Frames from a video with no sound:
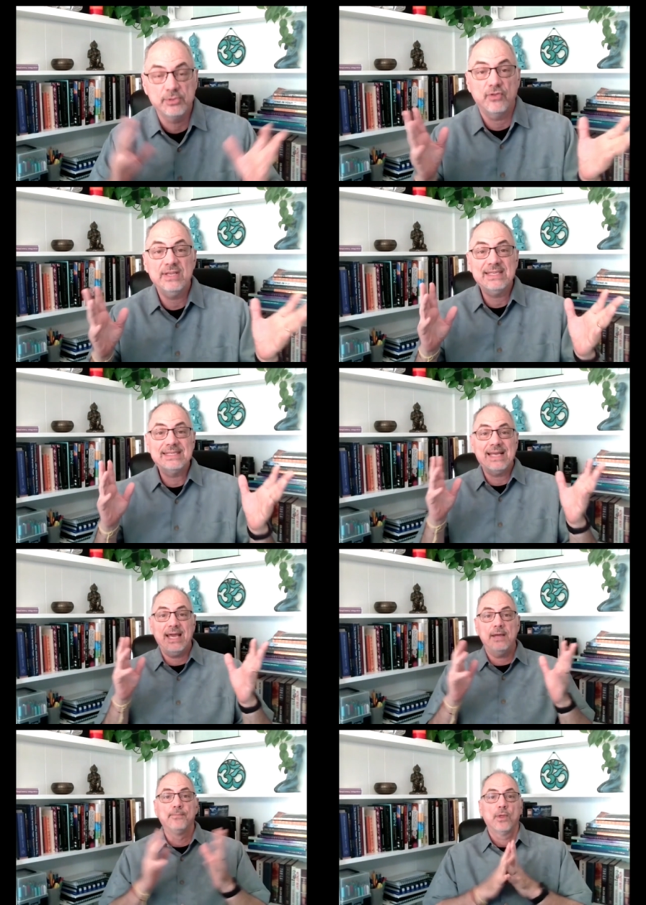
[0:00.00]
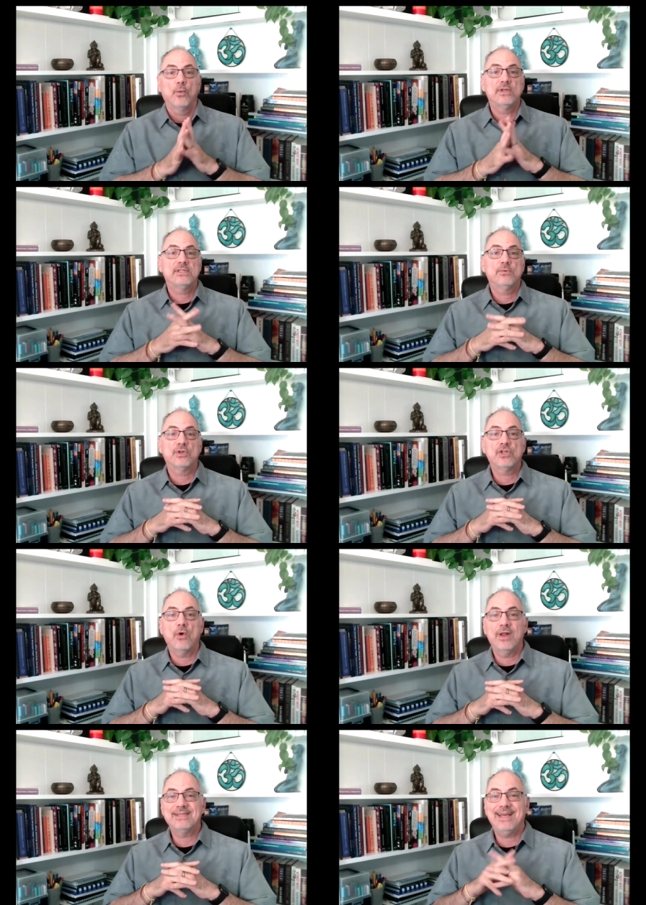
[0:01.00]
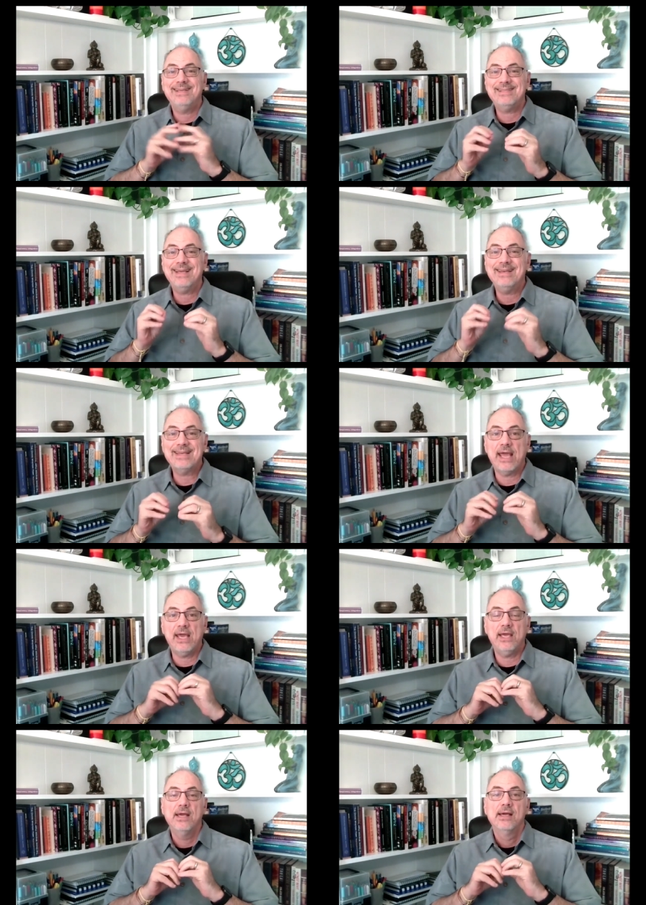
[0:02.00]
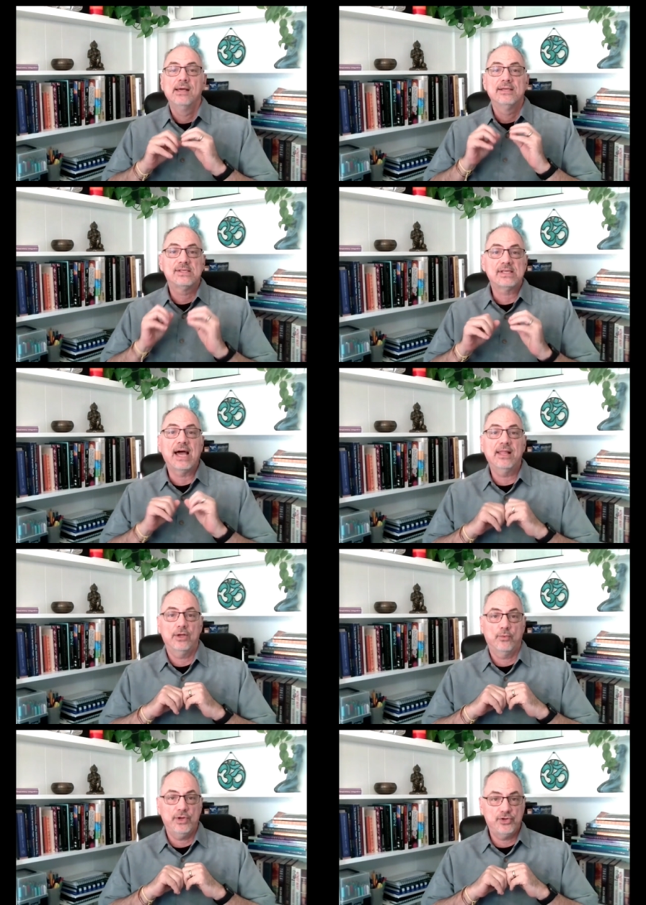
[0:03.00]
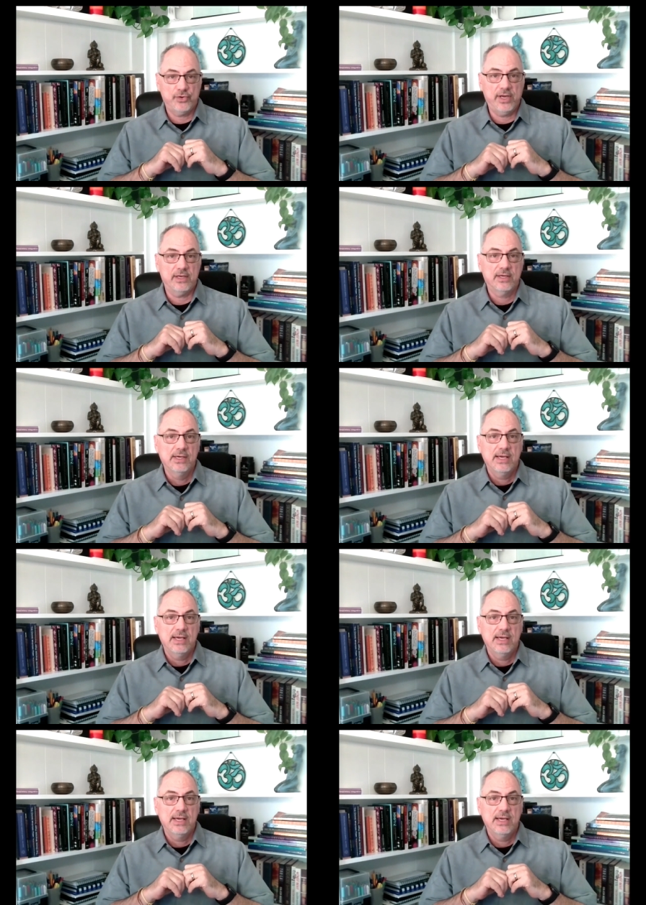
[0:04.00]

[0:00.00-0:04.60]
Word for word: So this is a what's what's known as a ten day silent retreat,